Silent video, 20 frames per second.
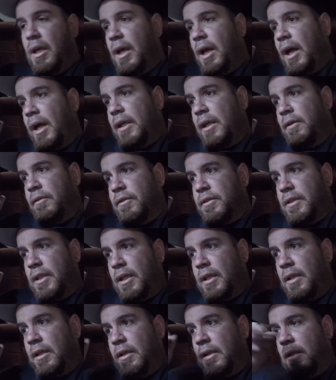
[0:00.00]
I never
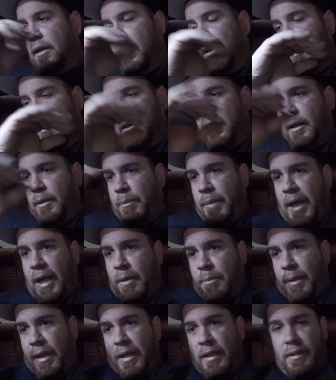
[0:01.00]
said nothing bad
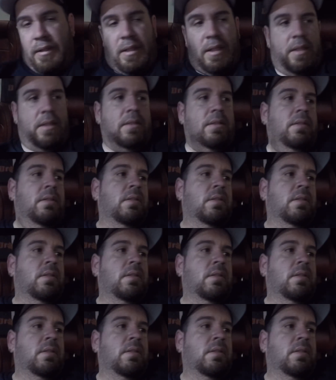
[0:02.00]
about his kits.